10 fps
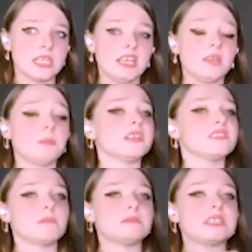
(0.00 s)

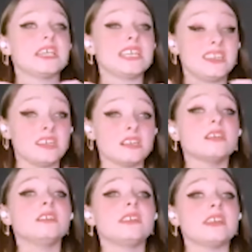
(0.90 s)
keeping something
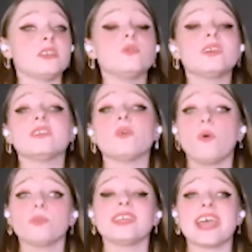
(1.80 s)
here that you can
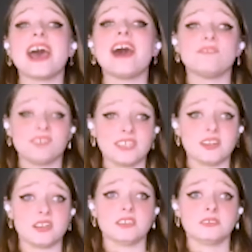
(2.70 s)
only have
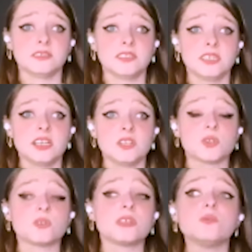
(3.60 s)
here,
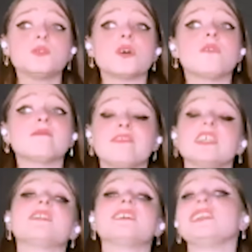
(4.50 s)
so that you don't
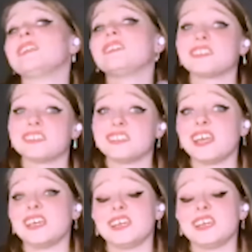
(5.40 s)
feel the need to stay